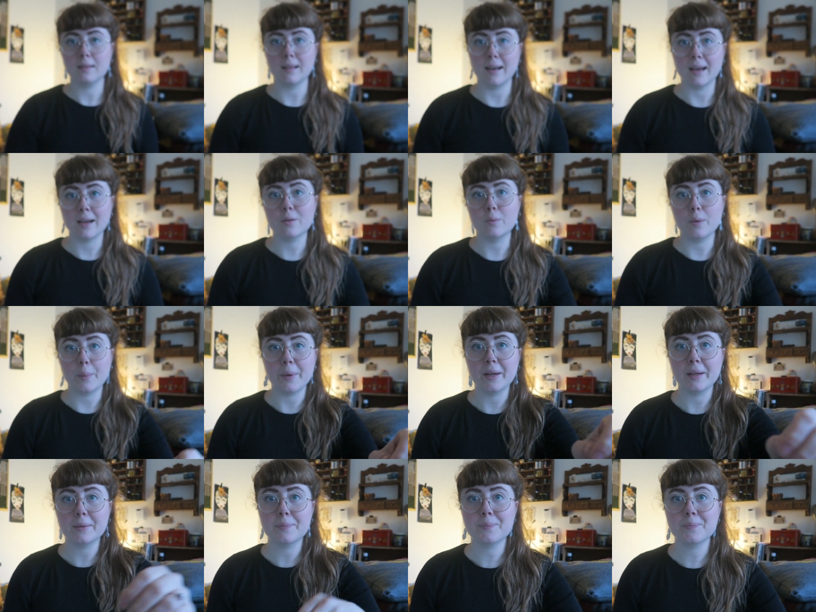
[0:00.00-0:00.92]
neck
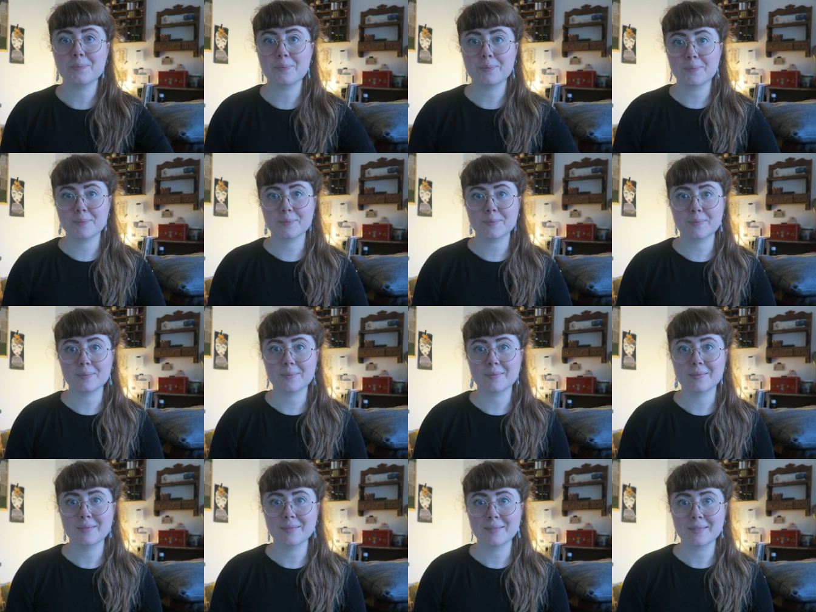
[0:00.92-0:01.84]
ribbing.
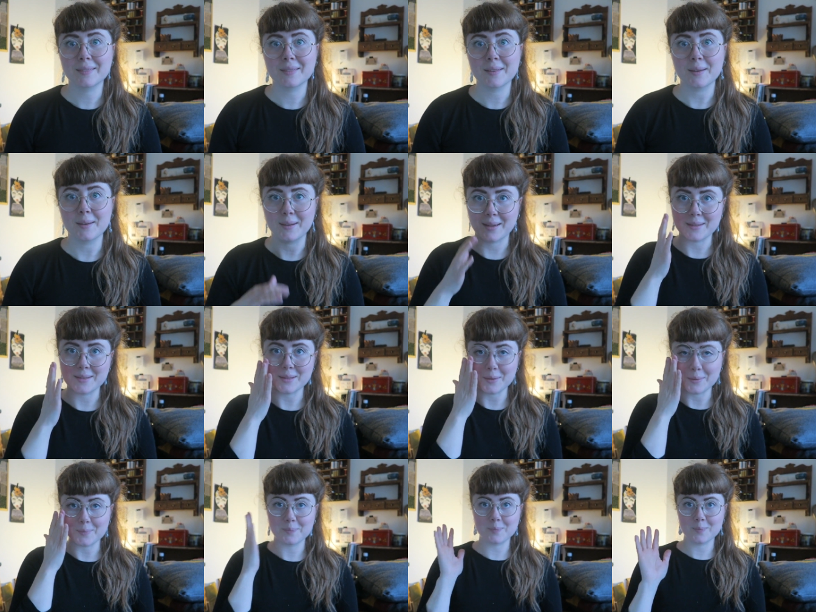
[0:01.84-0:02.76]
Okay,
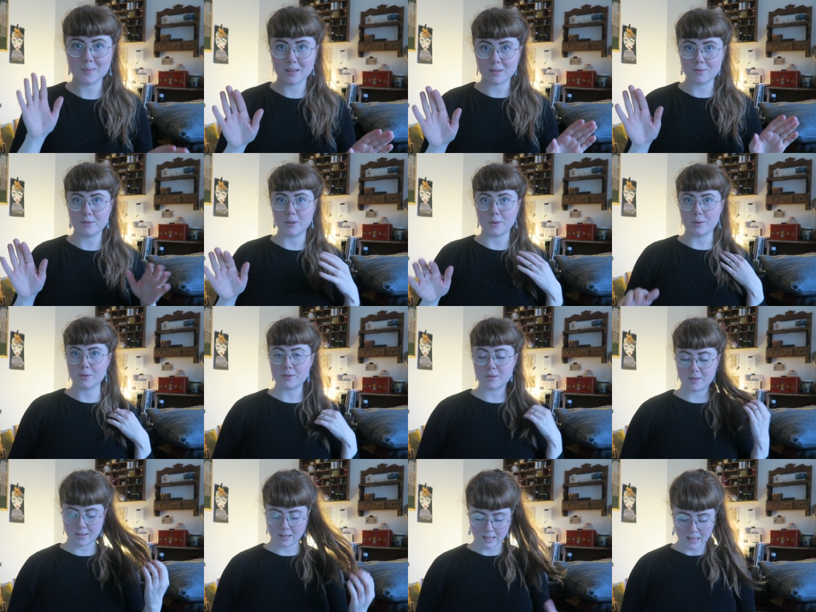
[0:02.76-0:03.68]
so
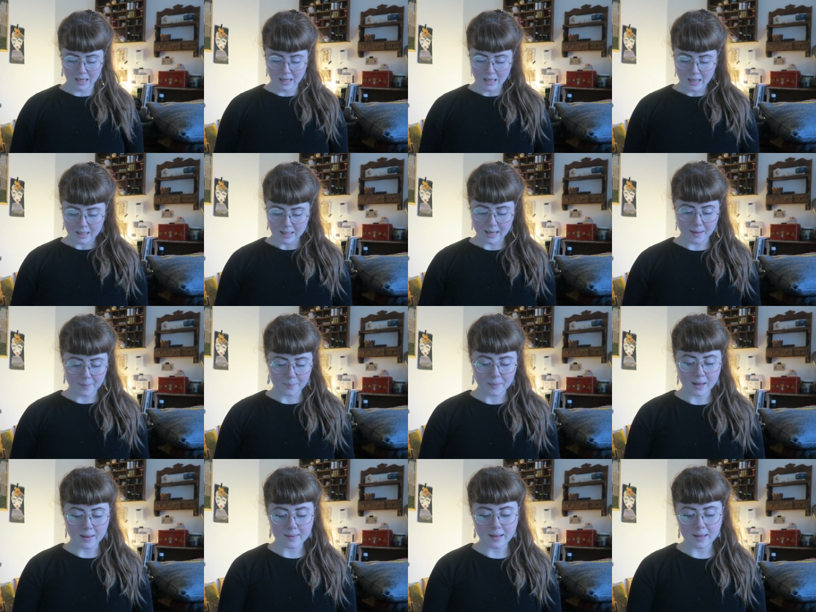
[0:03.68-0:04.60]
focused. Yeah,
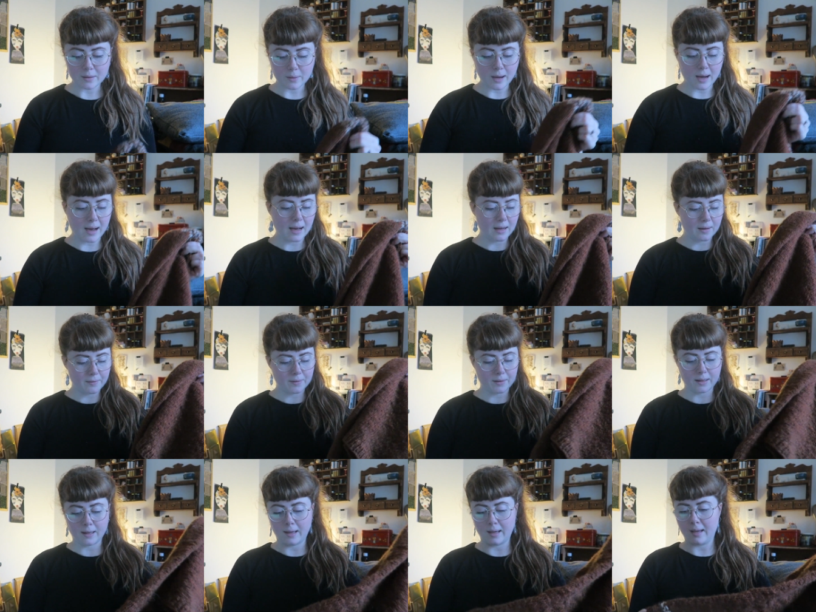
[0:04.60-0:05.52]
and then you
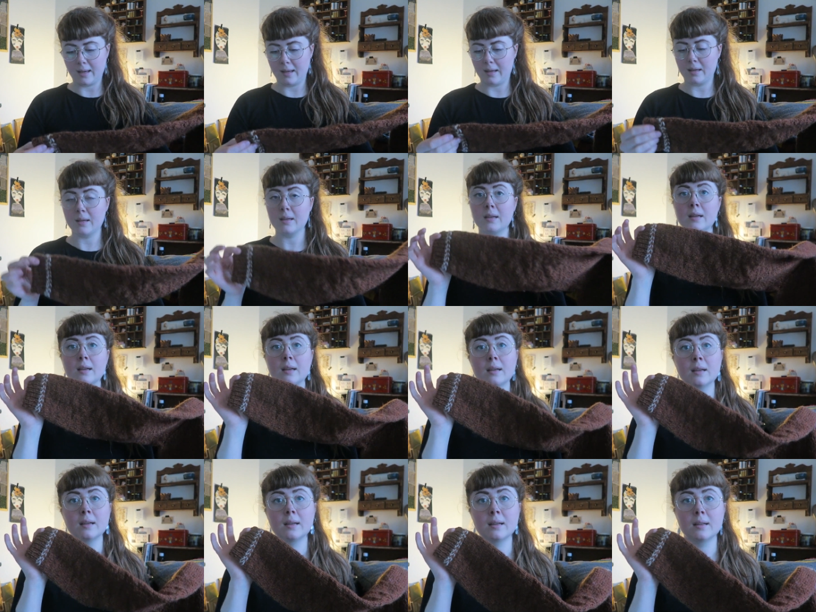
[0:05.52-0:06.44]
have
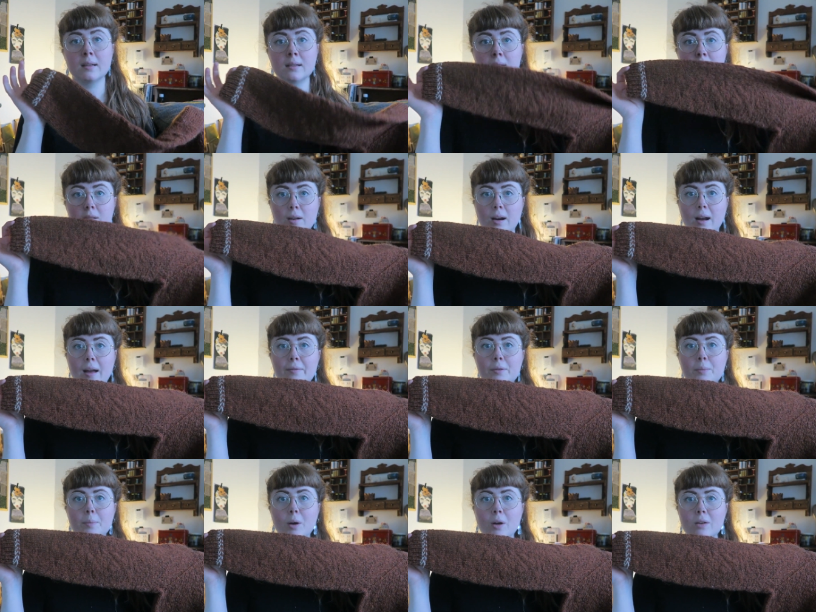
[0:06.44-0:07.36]
sorry, I
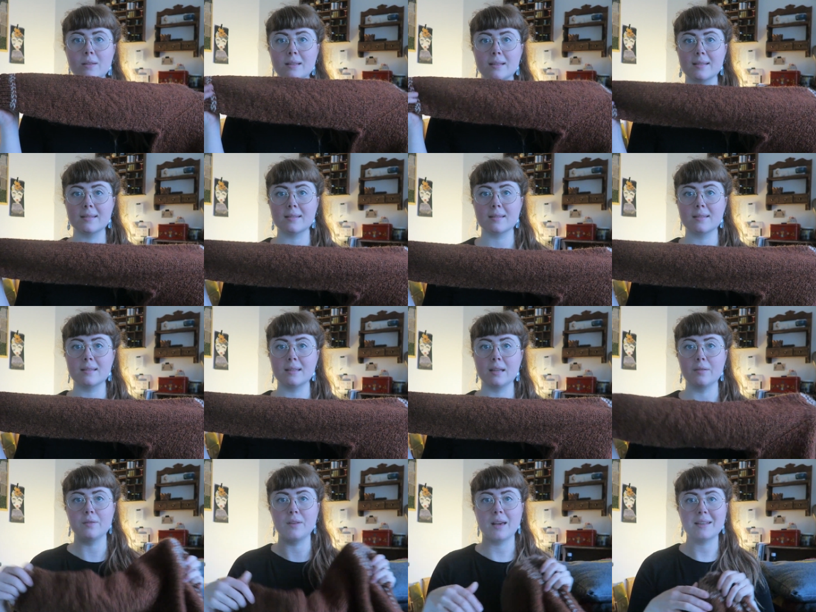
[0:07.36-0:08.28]
haven't blocked this
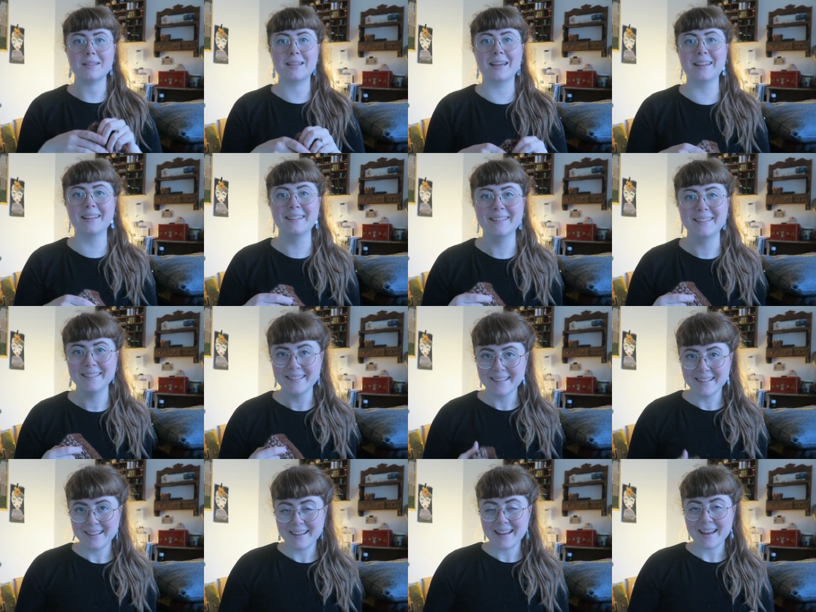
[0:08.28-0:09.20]
sleeve yet.
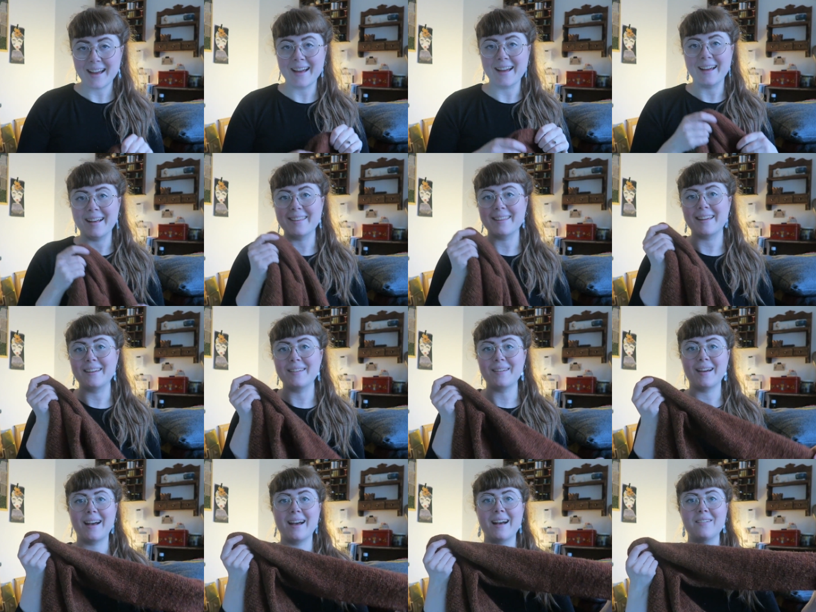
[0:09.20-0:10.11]
And then
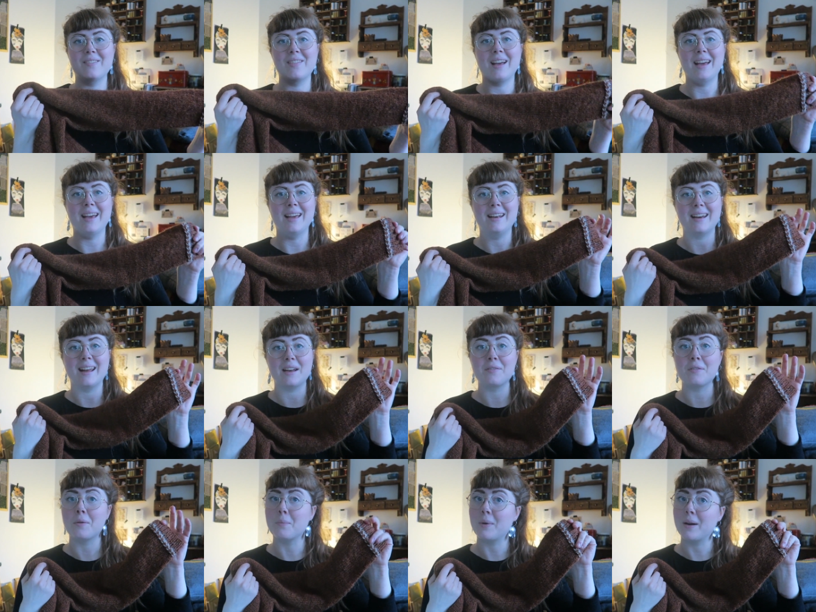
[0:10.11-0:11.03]
you have a
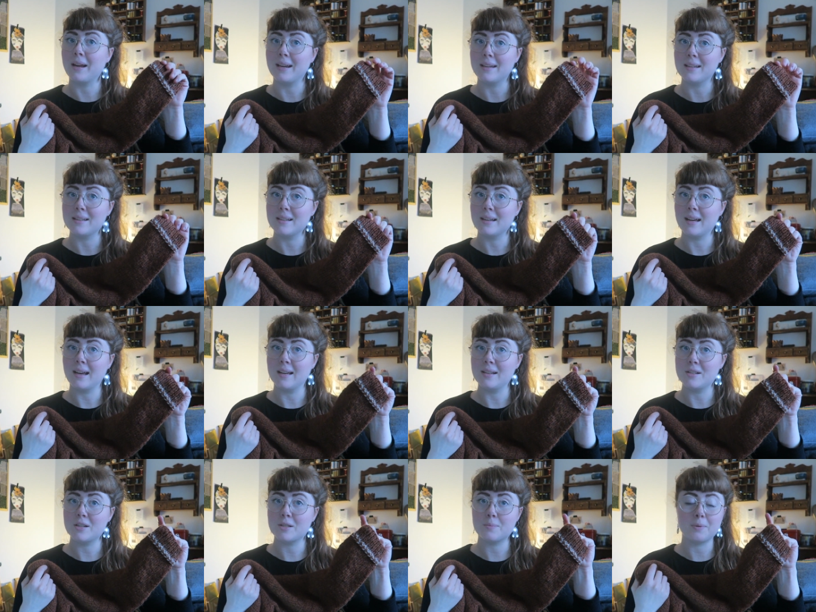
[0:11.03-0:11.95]
Latvian braid
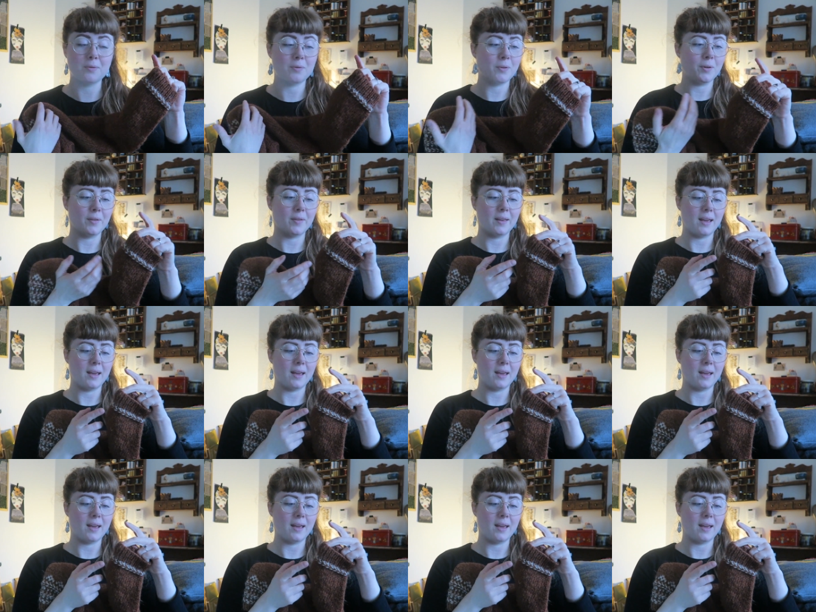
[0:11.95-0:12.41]
just before